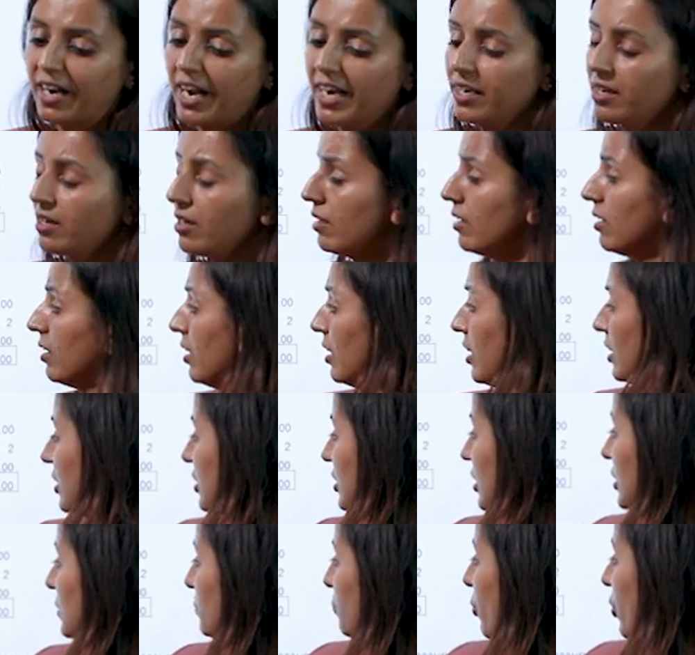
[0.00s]
right?
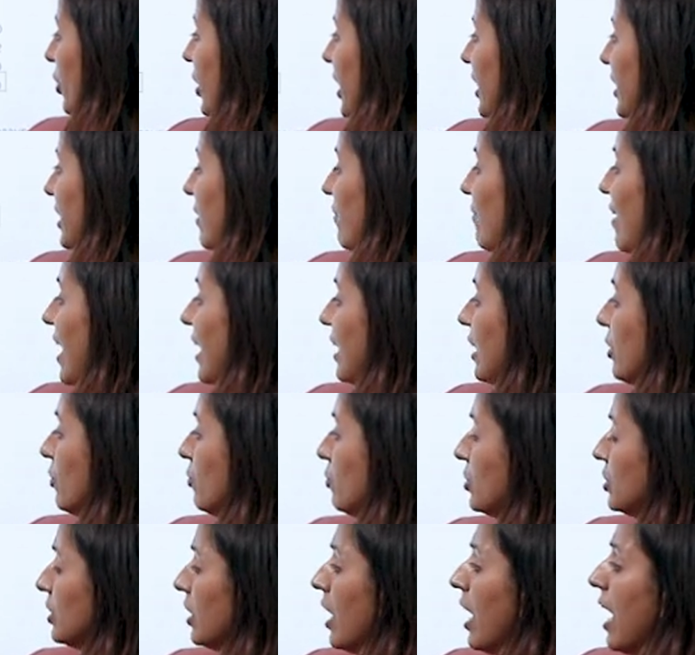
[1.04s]
Just putting the
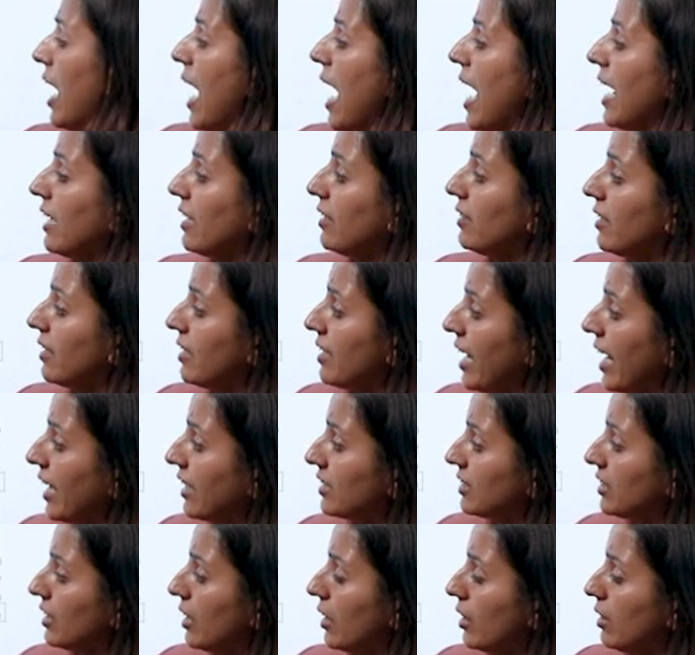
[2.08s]
values. And in the
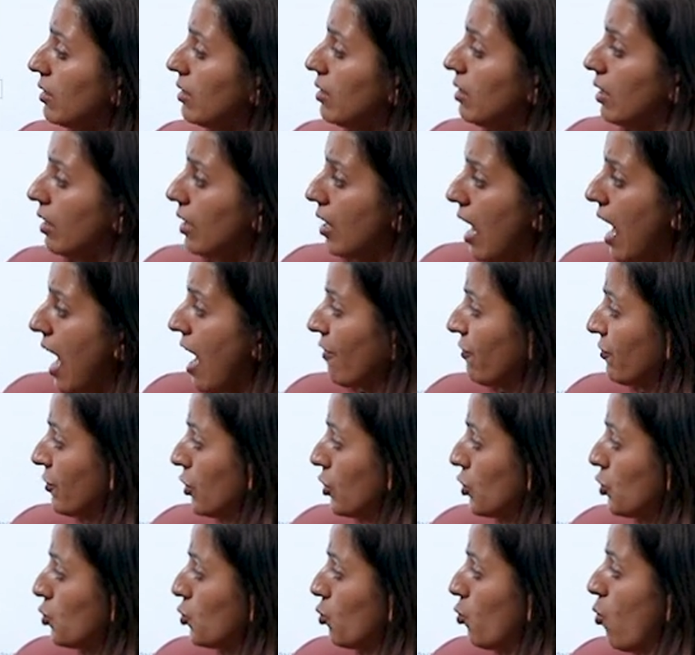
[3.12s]
next year,
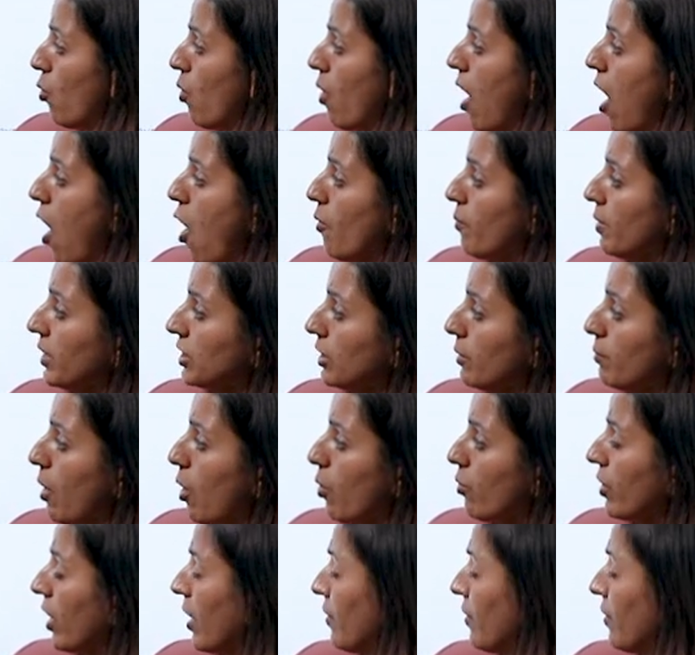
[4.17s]
after 2, how much amount